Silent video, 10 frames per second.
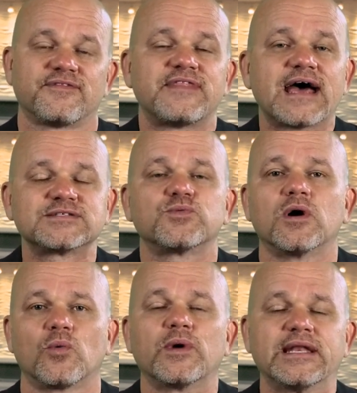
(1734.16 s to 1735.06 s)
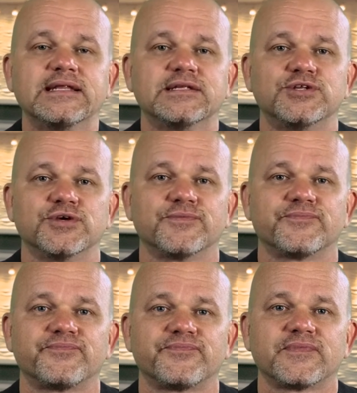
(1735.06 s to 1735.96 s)
that's what we need to do.
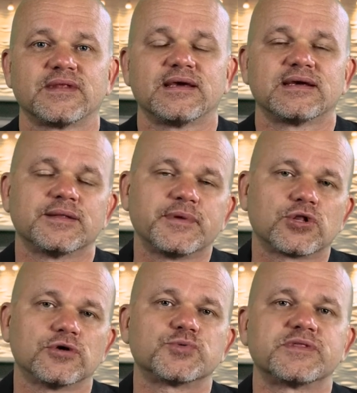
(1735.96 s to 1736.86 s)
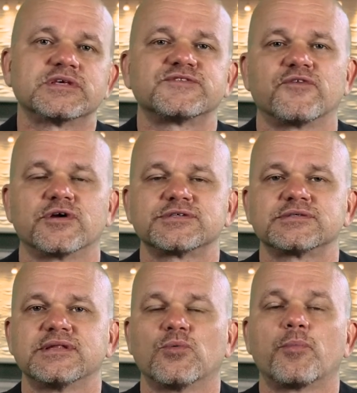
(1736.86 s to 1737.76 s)
Let me close with this
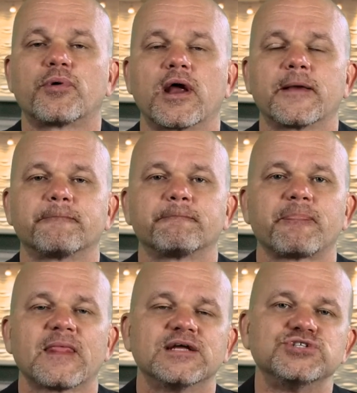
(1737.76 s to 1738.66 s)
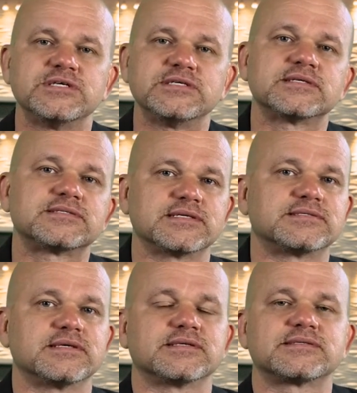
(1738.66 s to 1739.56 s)
verse and then we'll pray. Jesus says
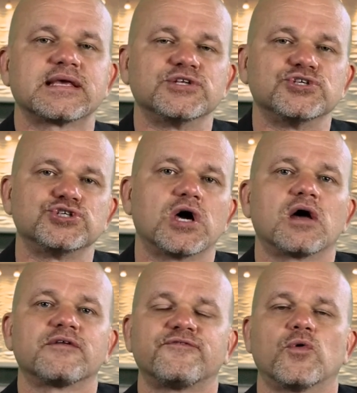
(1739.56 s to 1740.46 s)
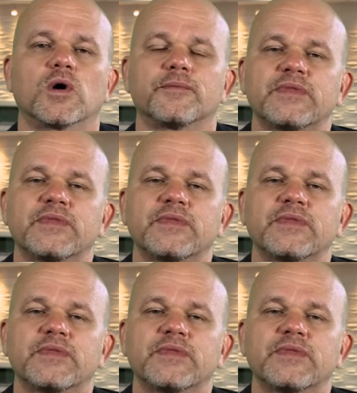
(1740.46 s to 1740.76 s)
this in John 4.